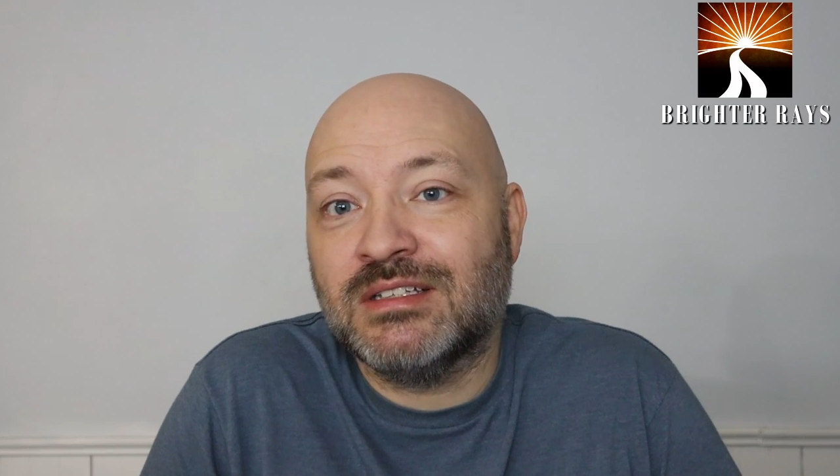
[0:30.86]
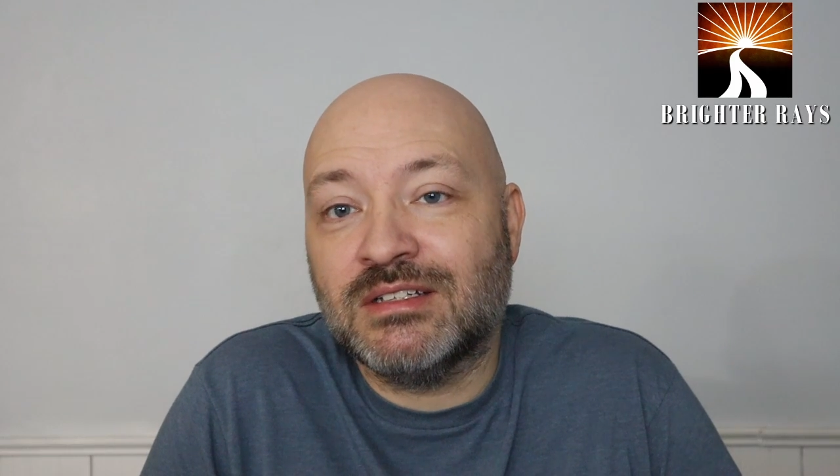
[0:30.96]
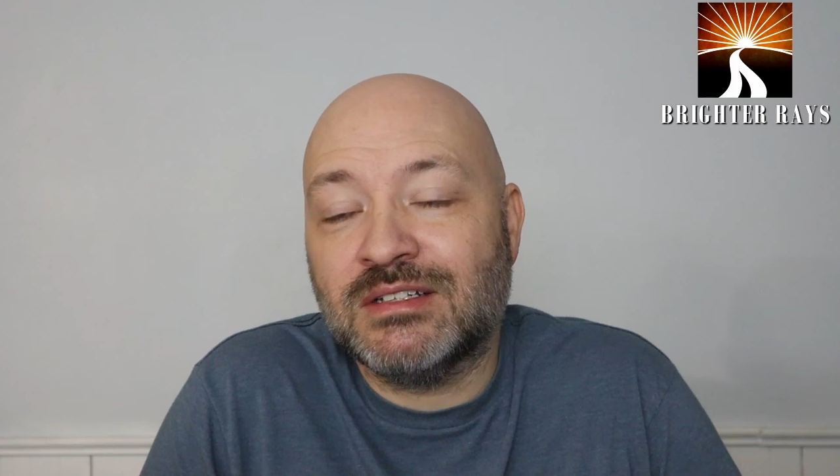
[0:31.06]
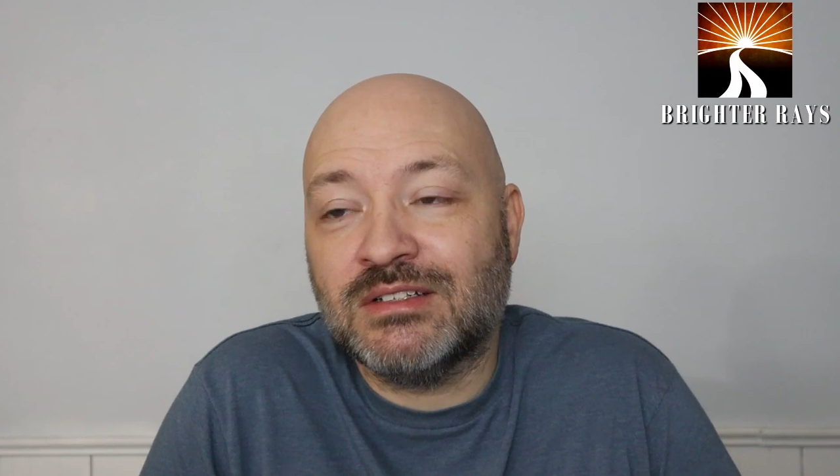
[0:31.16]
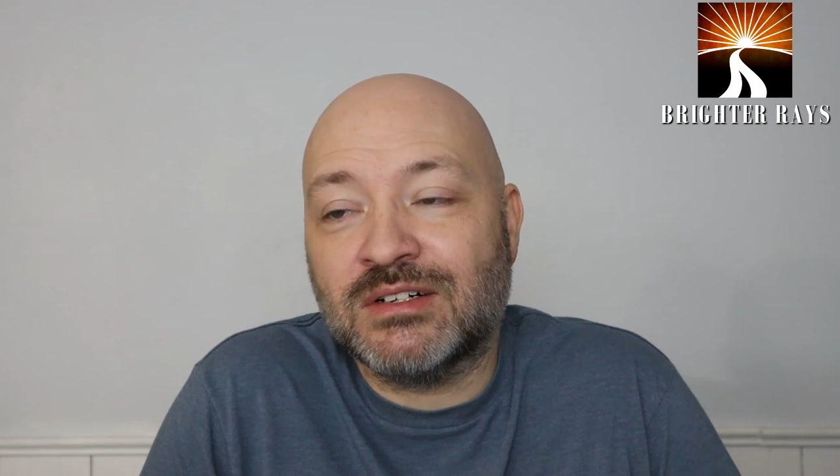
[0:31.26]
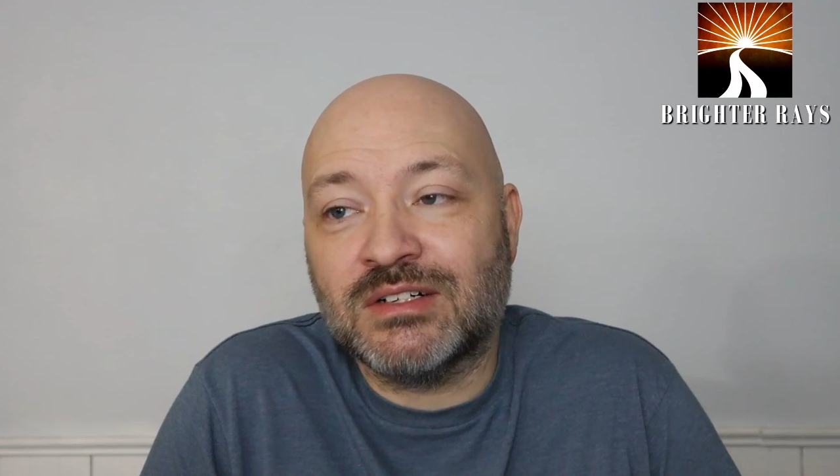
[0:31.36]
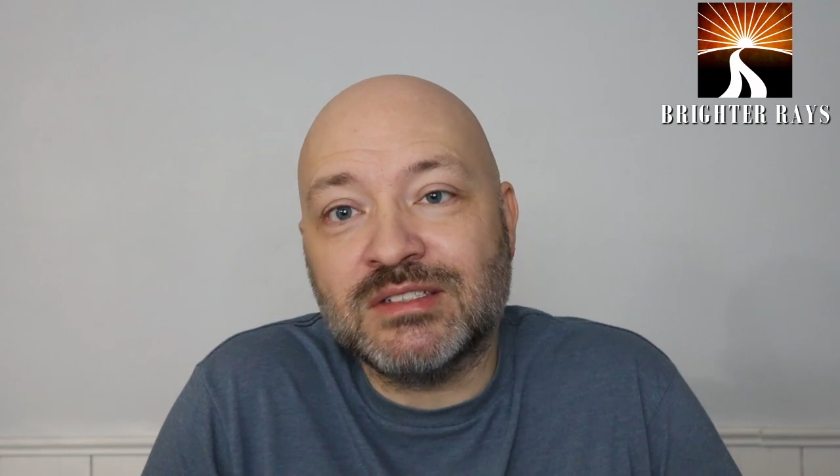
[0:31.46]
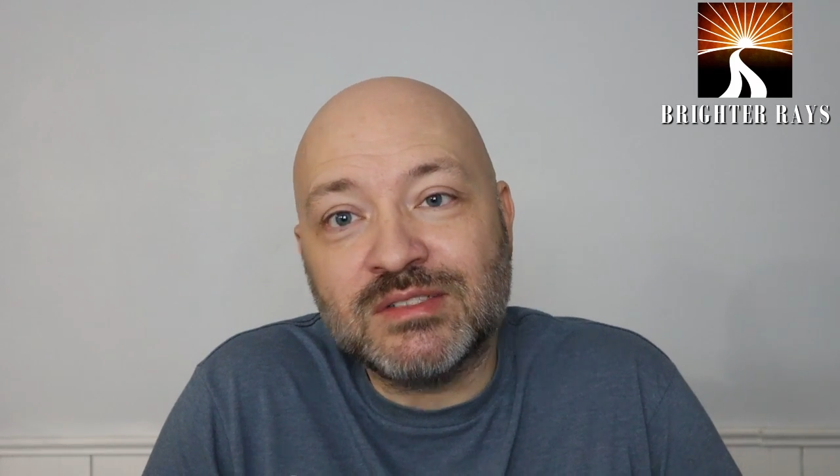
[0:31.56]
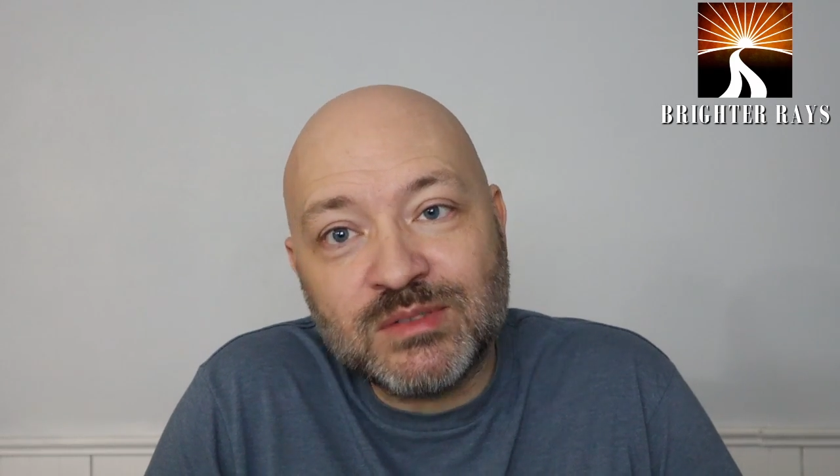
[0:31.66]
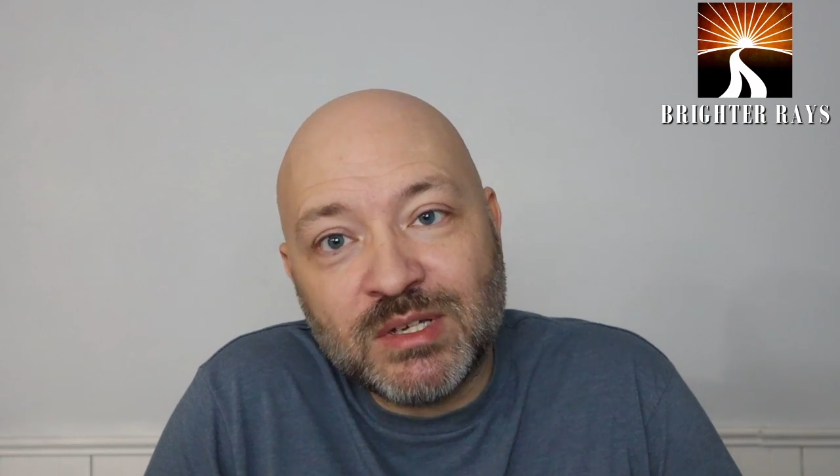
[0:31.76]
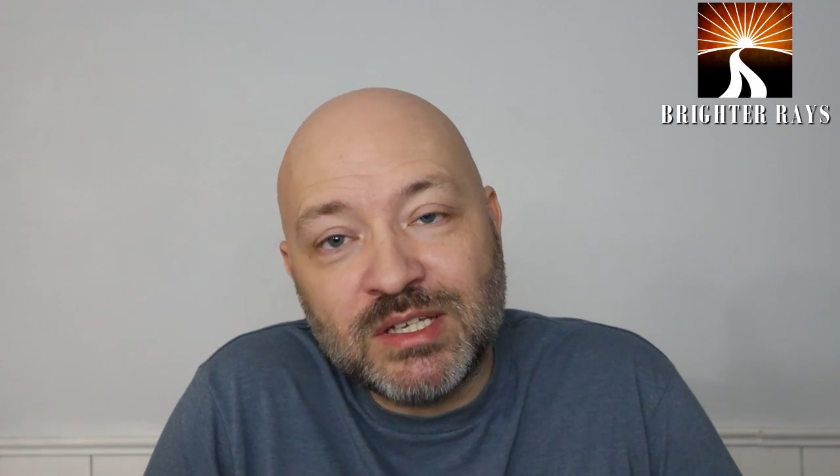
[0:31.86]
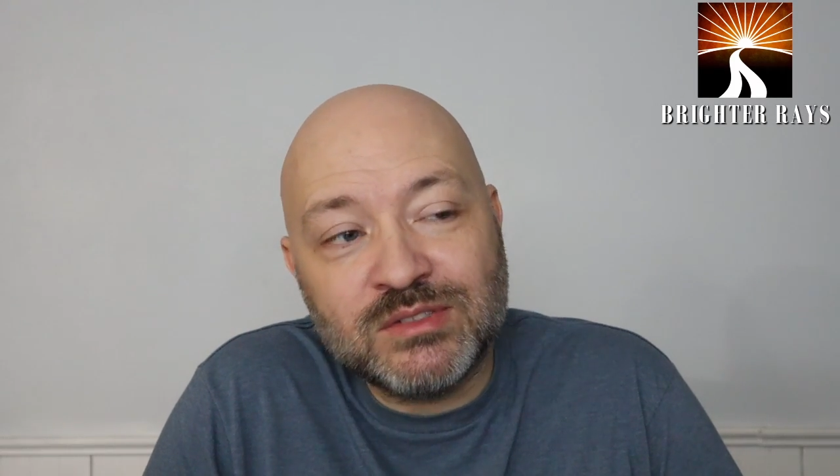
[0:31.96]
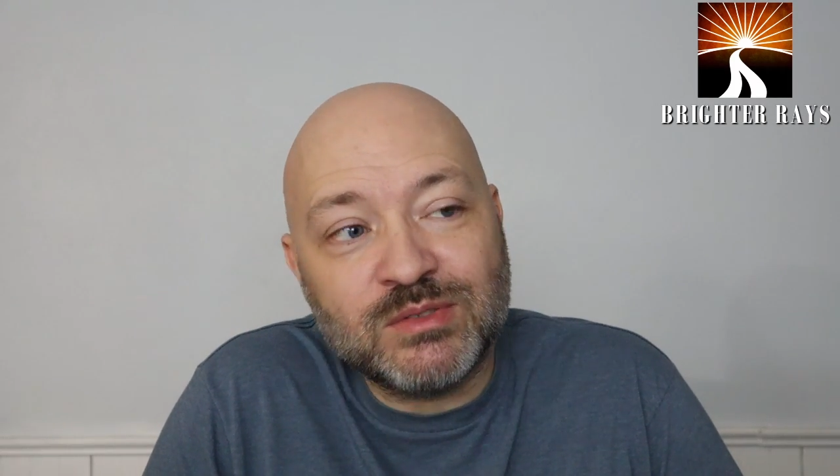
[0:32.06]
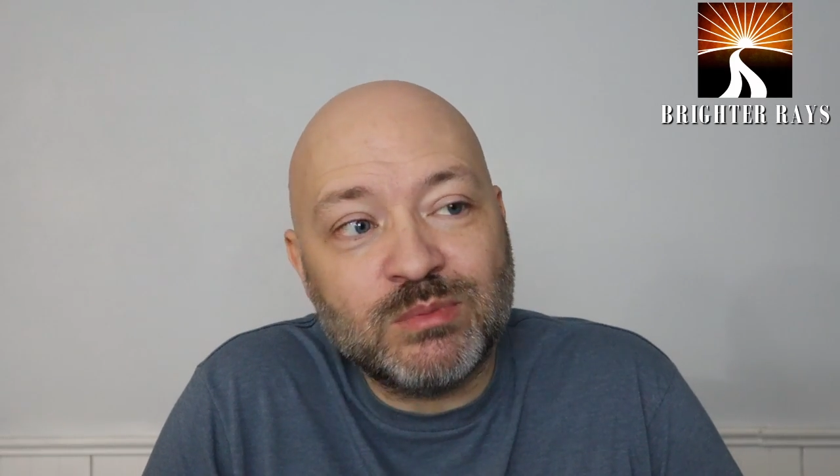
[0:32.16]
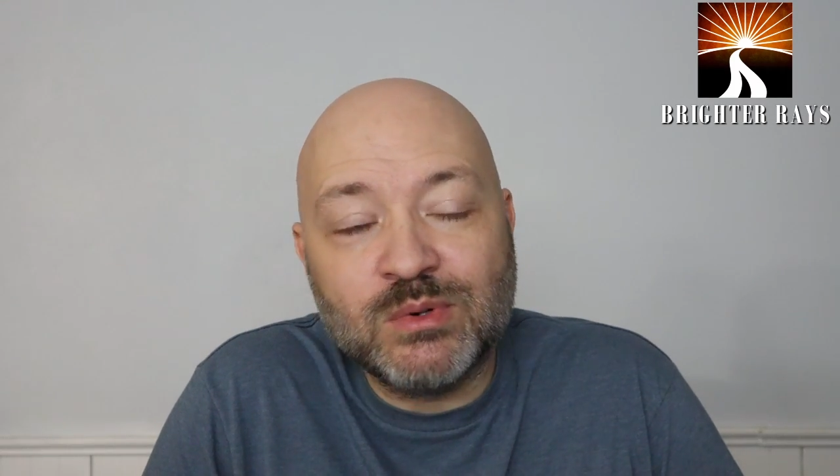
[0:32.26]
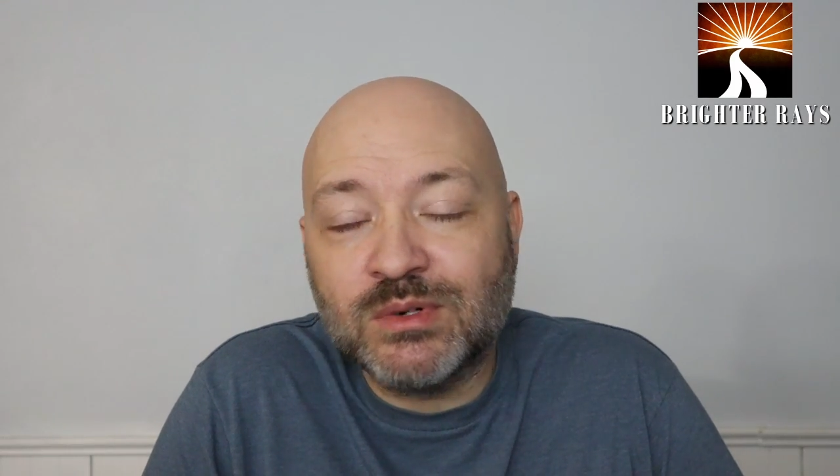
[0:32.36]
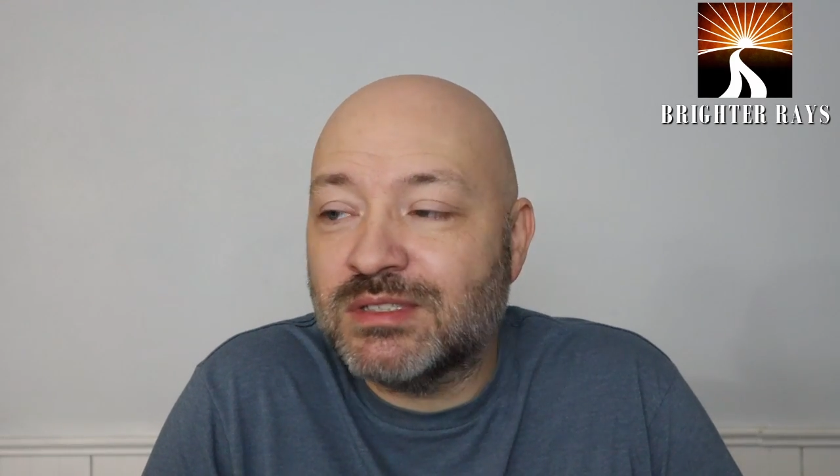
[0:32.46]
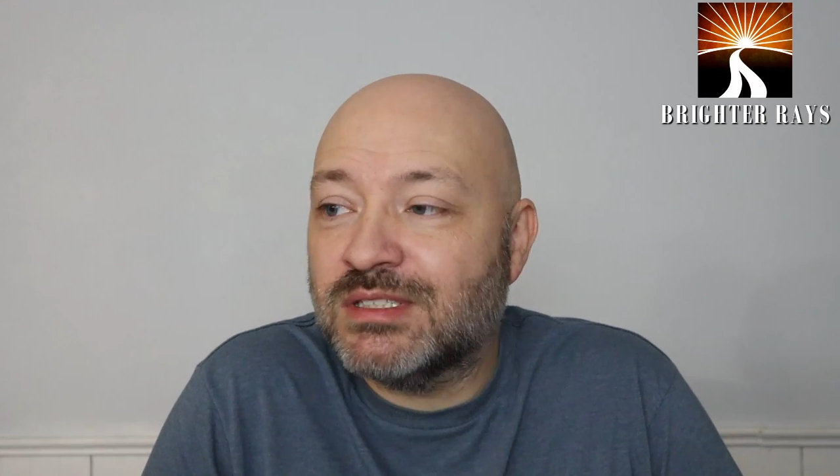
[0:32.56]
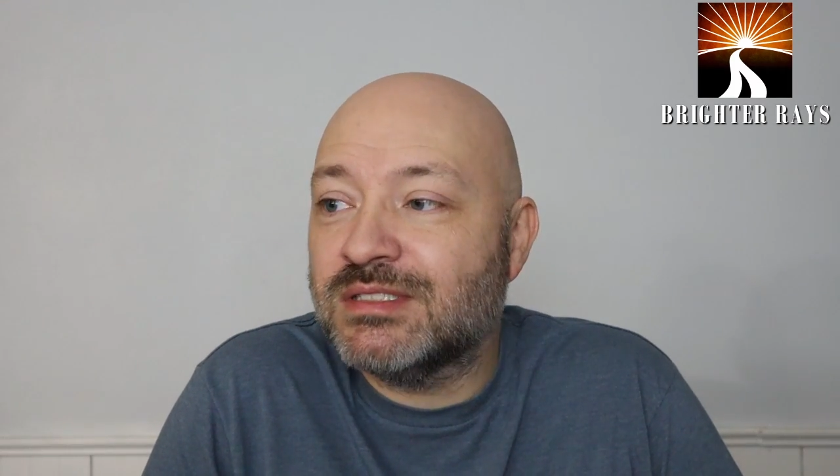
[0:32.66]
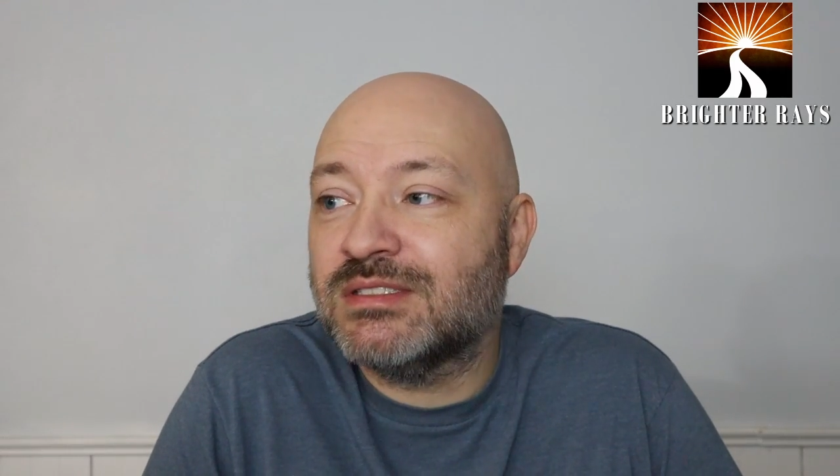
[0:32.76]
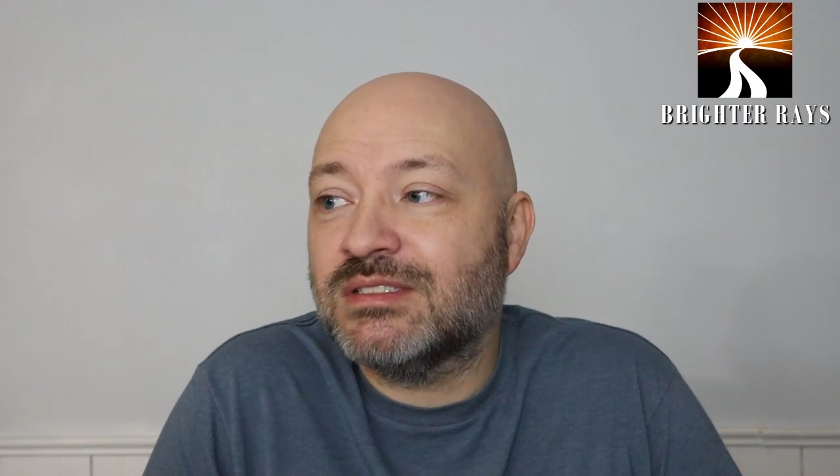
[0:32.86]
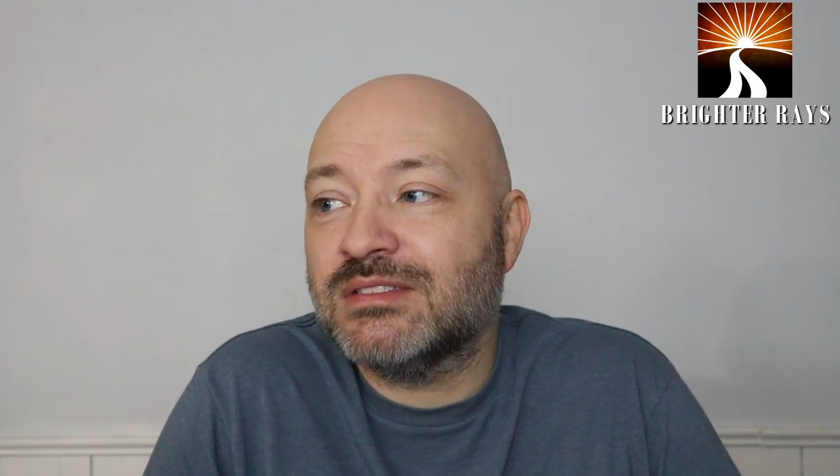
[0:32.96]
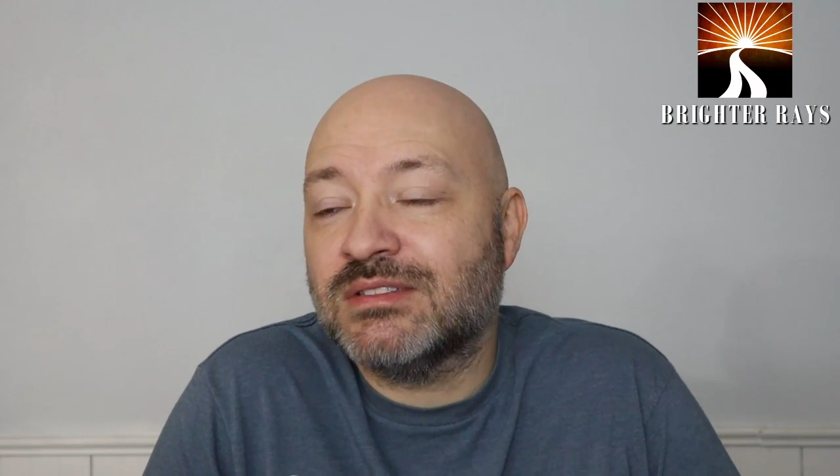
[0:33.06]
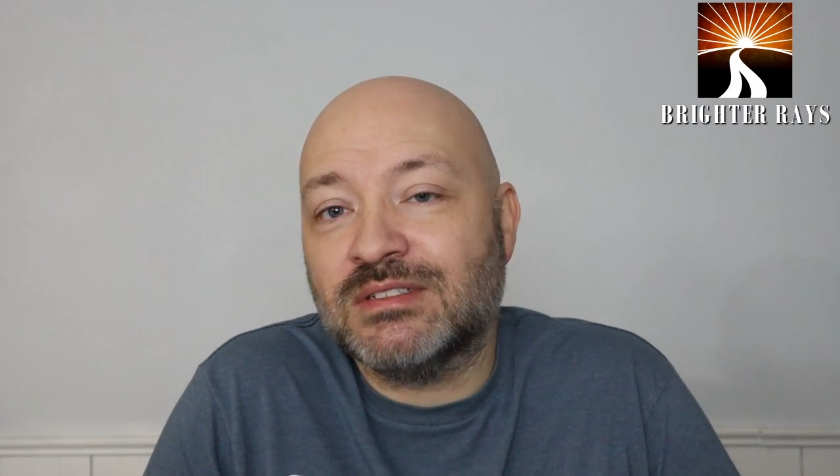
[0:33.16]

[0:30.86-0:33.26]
that are insubordinate,